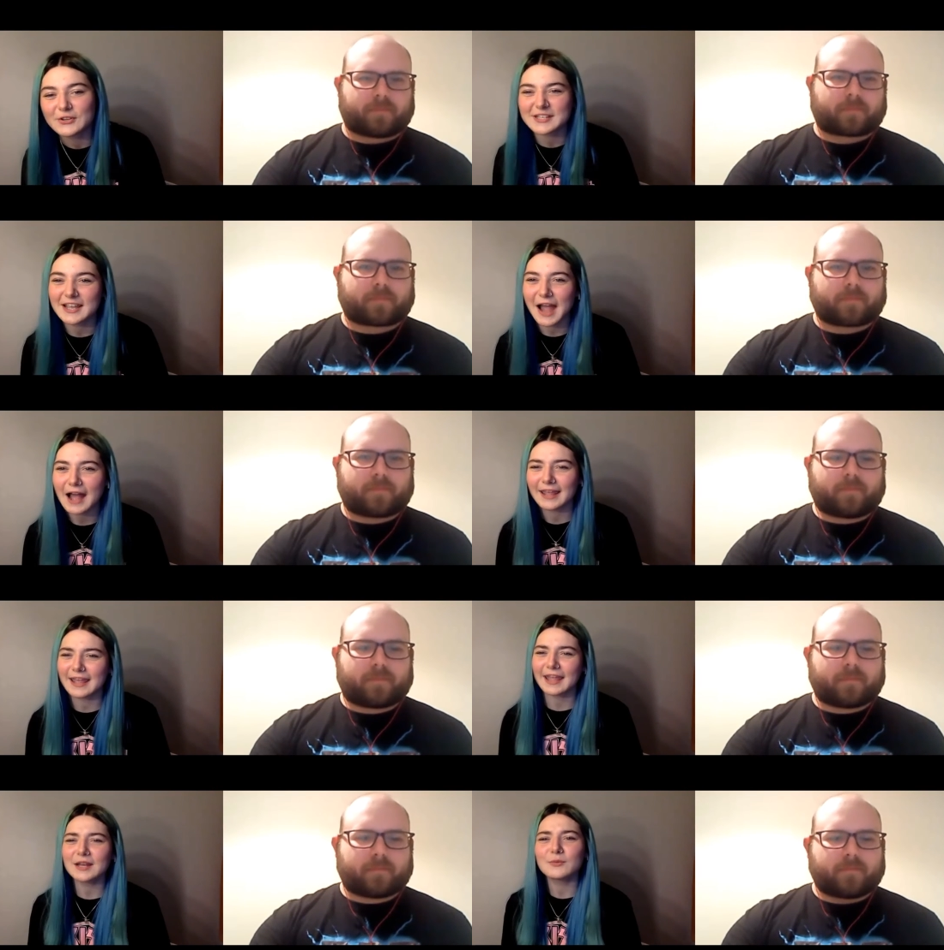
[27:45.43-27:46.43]
Speaker 1: Because
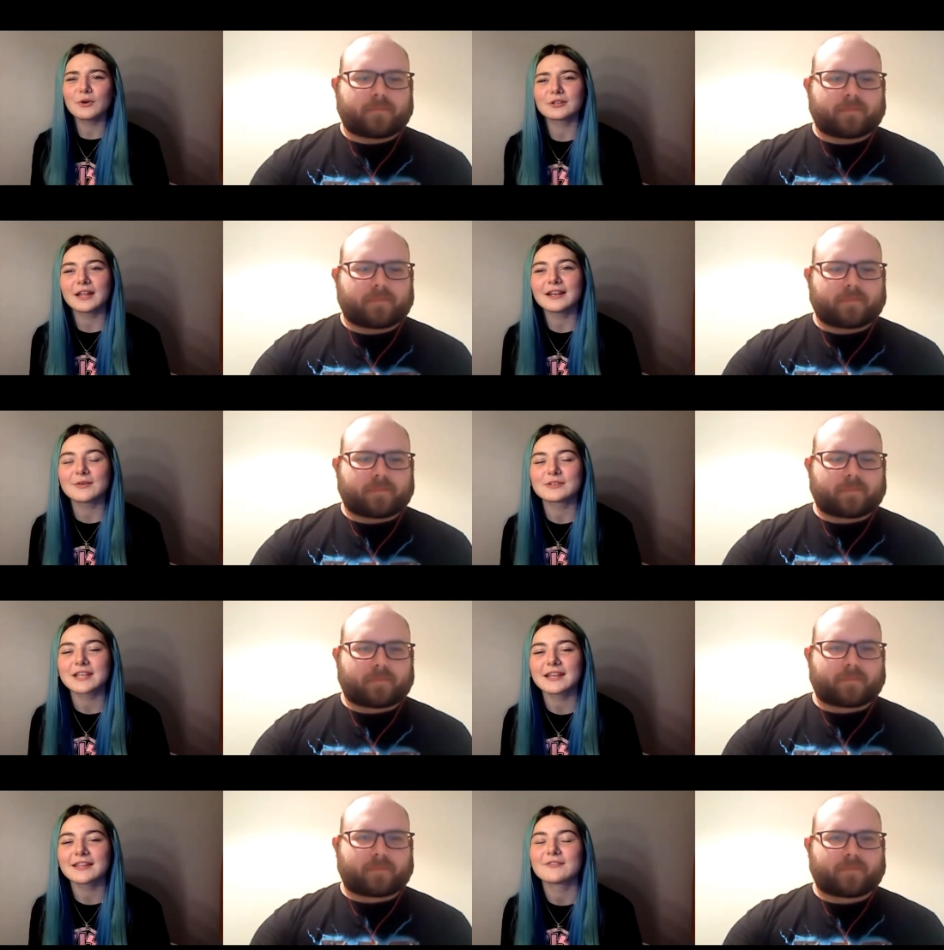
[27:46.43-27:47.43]
he kind of walked in, and I was
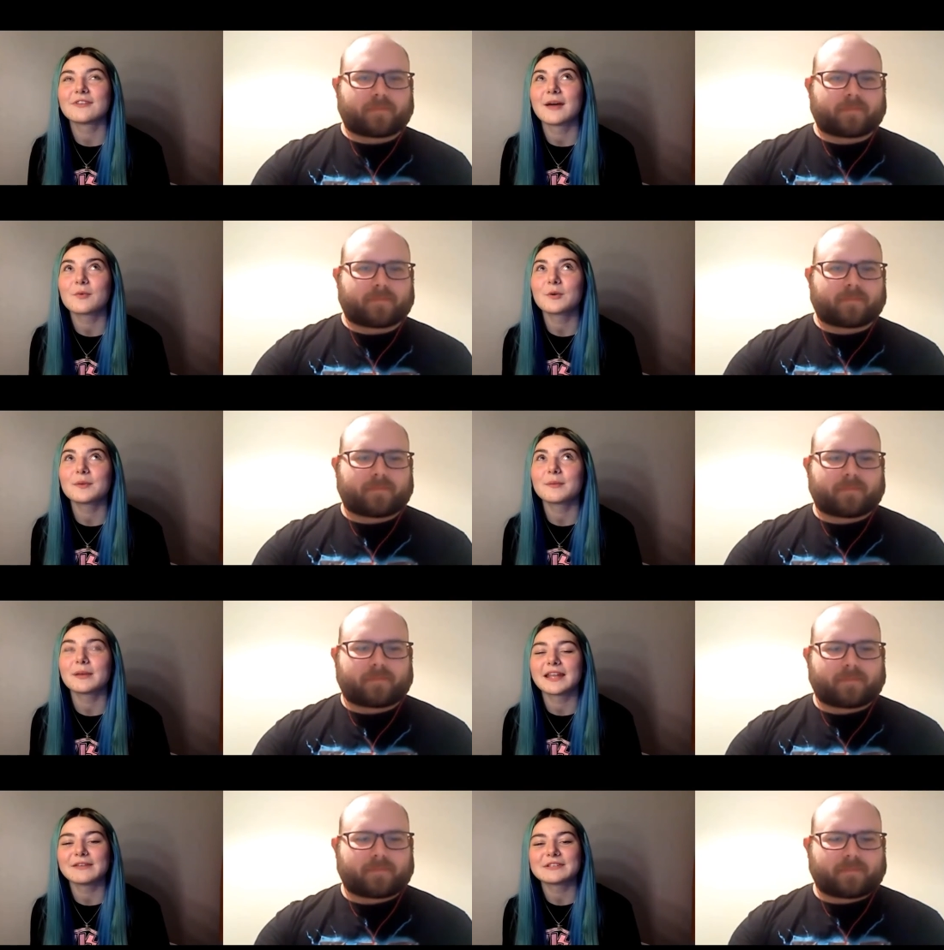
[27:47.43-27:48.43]
kind of like, right, I'm going to be a
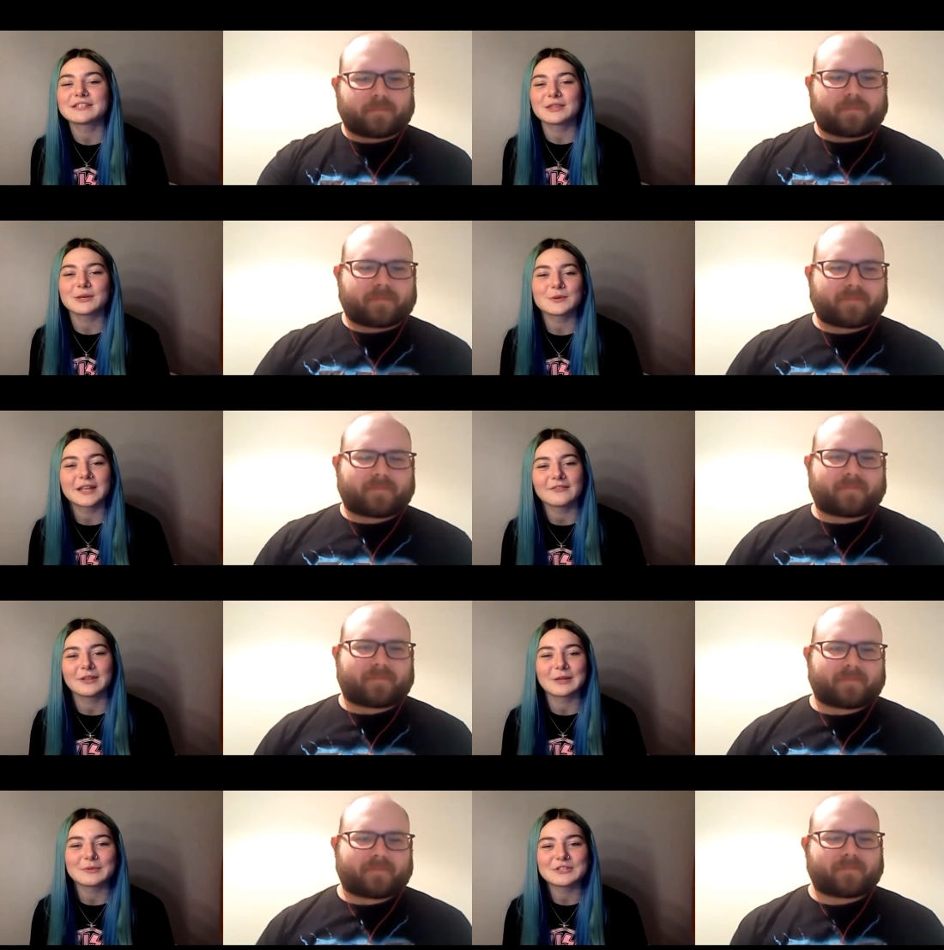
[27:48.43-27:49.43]
bit nervous. I thought I'd have
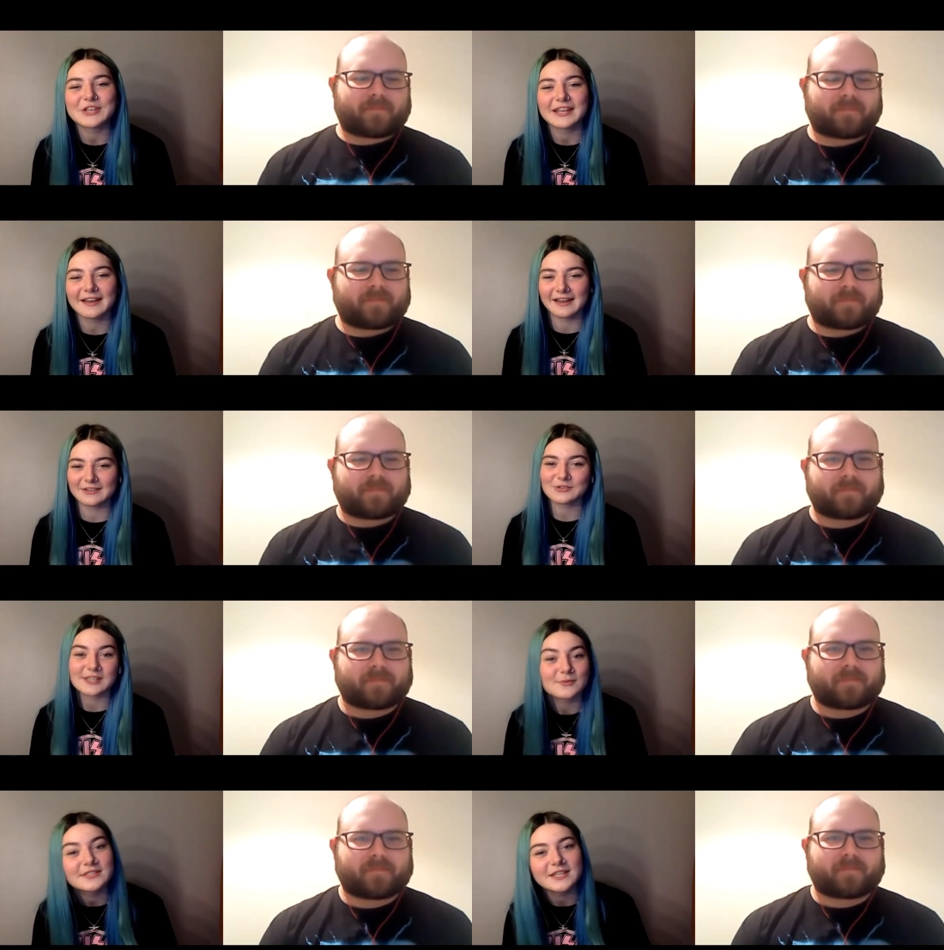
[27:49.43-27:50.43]
like wee shaky hands,
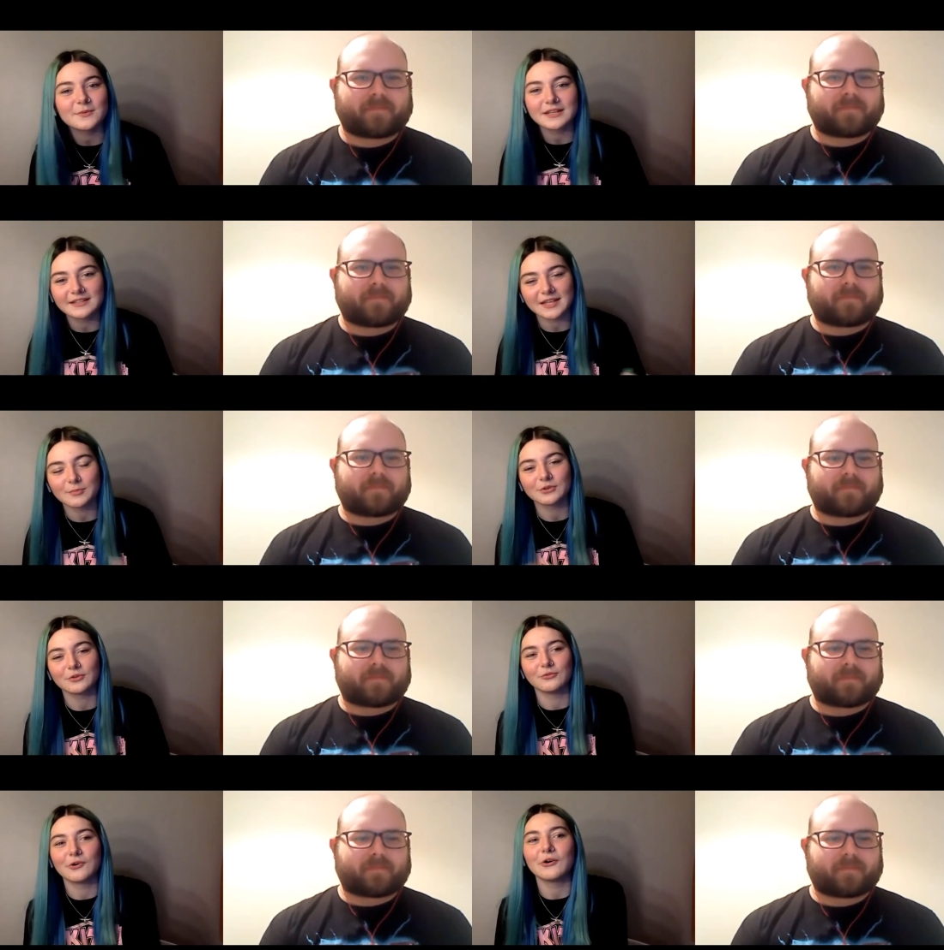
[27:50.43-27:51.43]
because I was there when he debuted
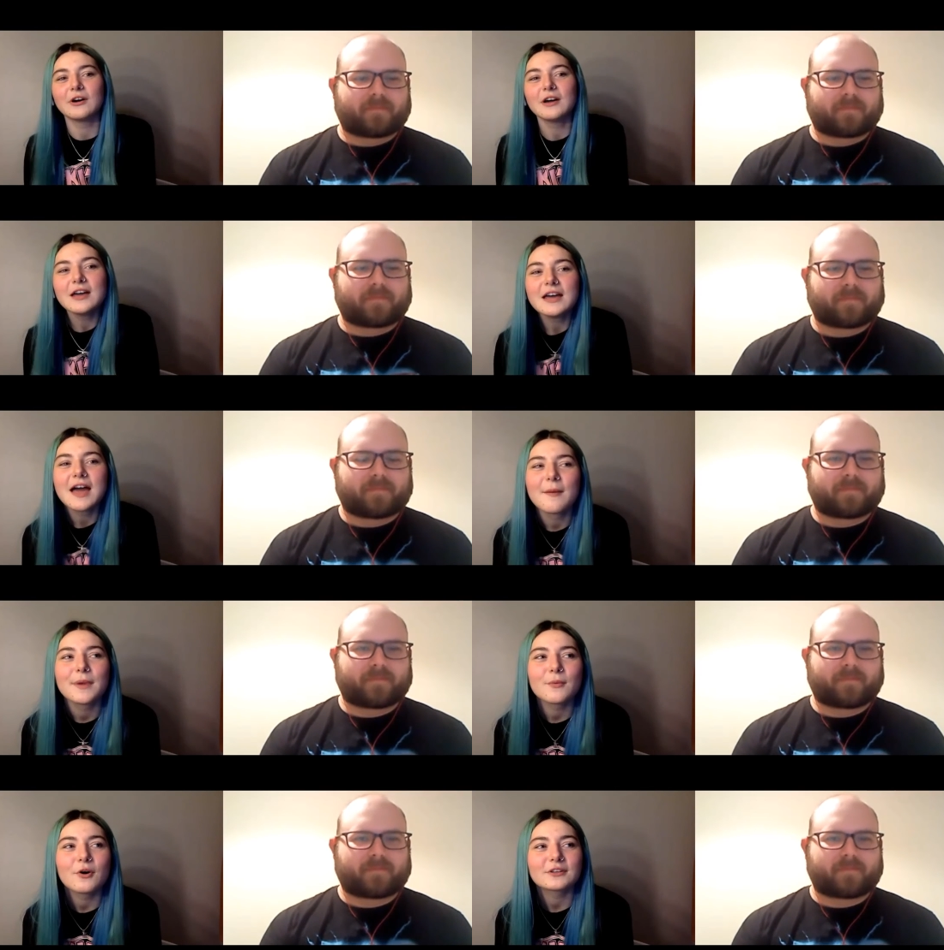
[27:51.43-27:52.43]
on Raw.
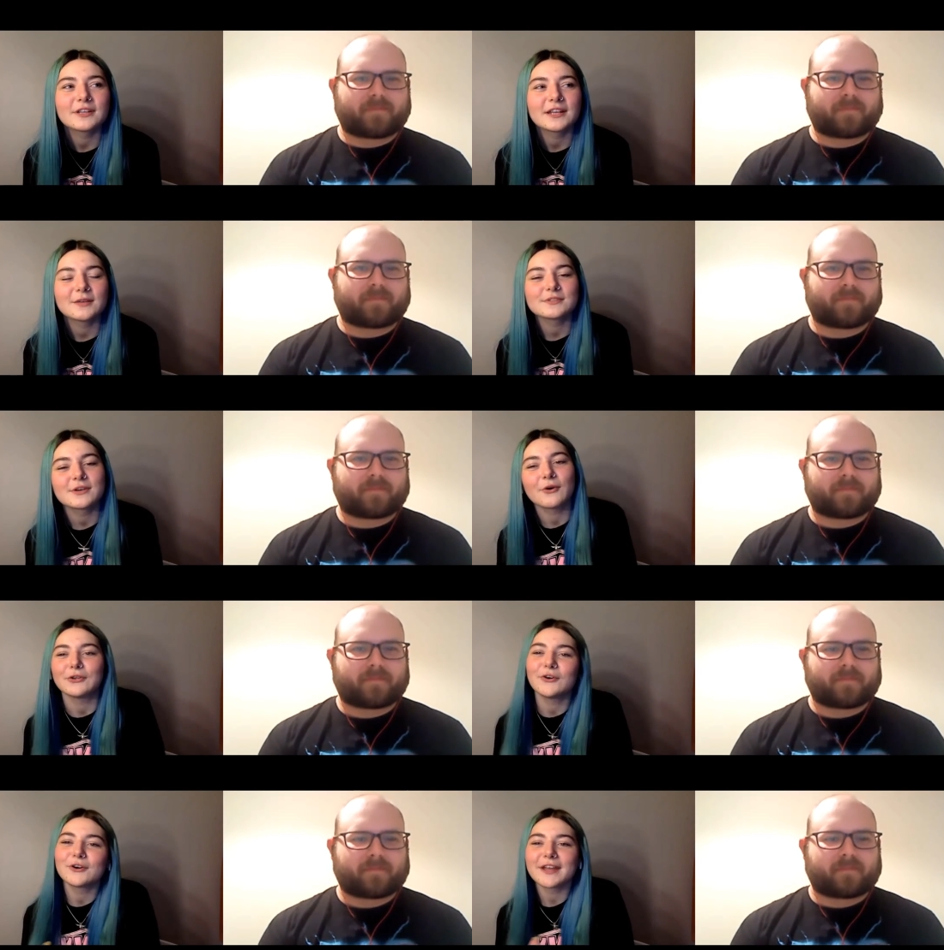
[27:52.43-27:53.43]
But he walked in, he was like, "Oh,
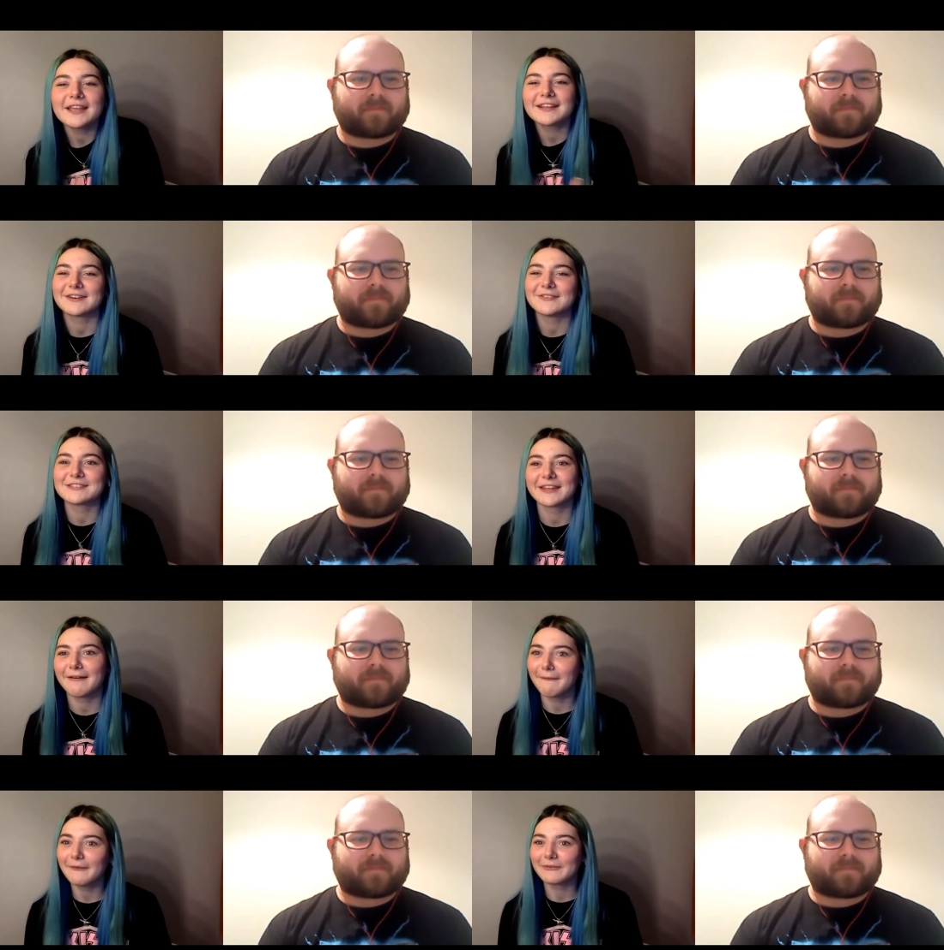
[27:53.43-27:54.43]
you all right?" And I was like,
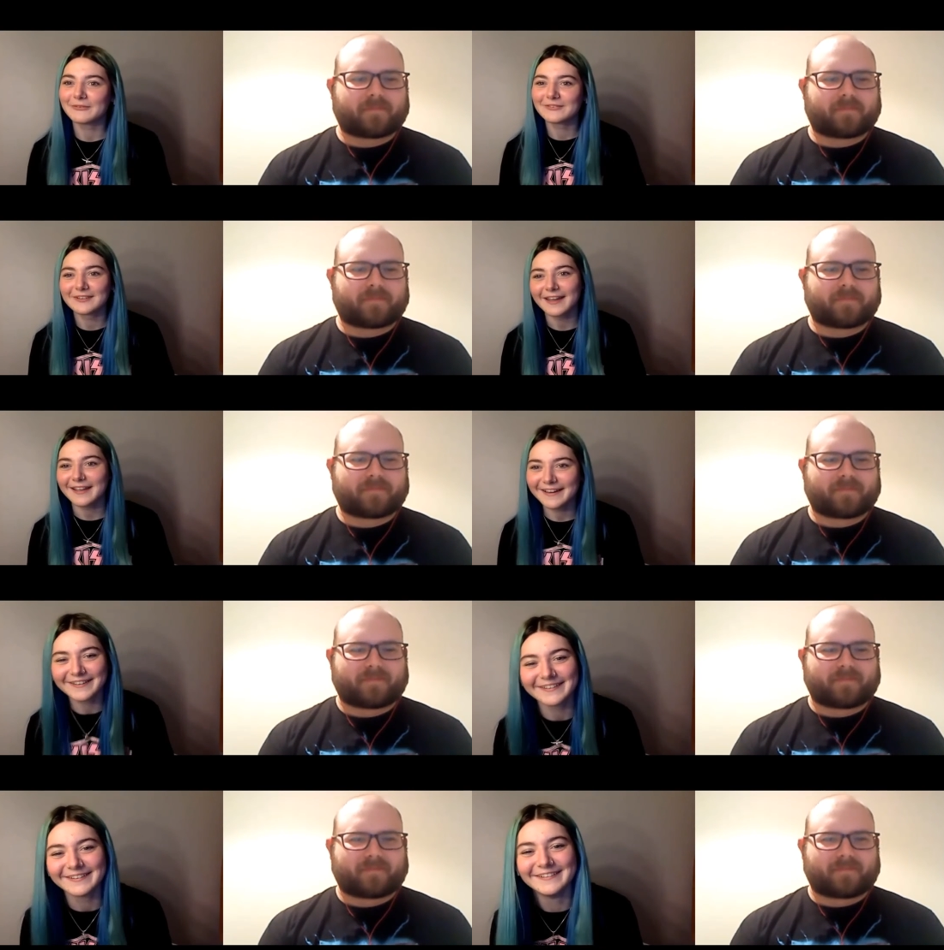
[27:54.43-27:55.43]
"Oh,
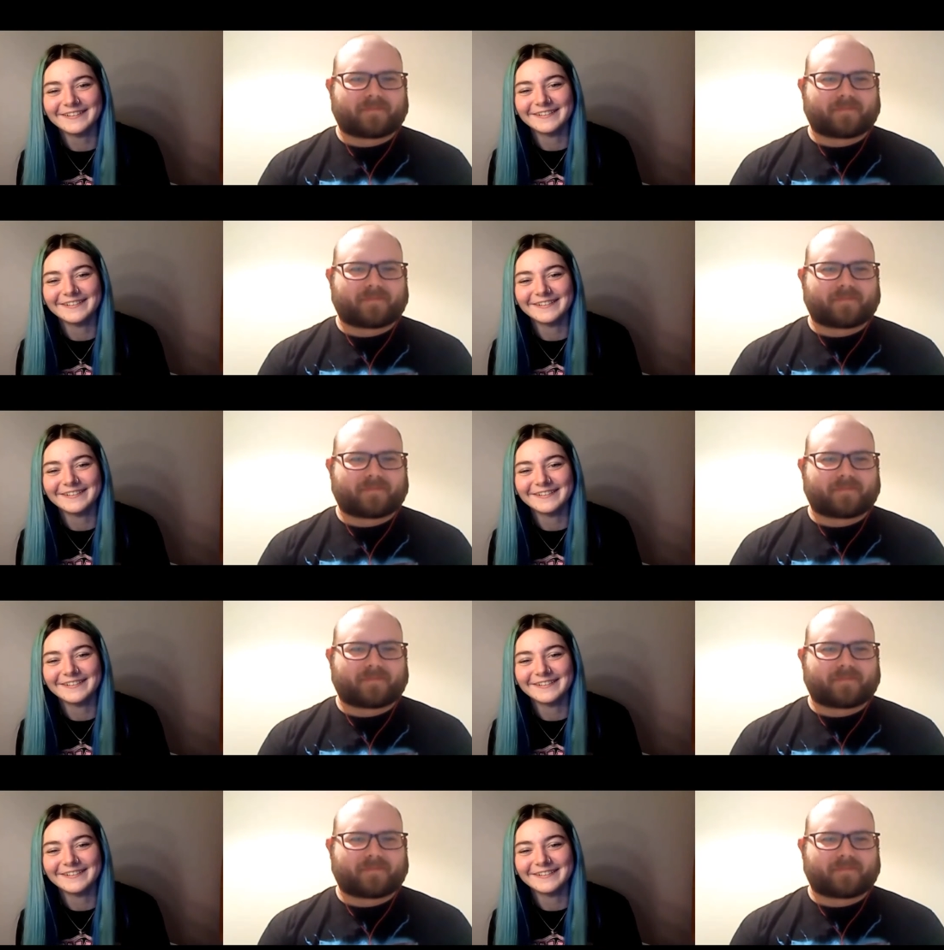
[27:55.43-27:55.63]
hiya."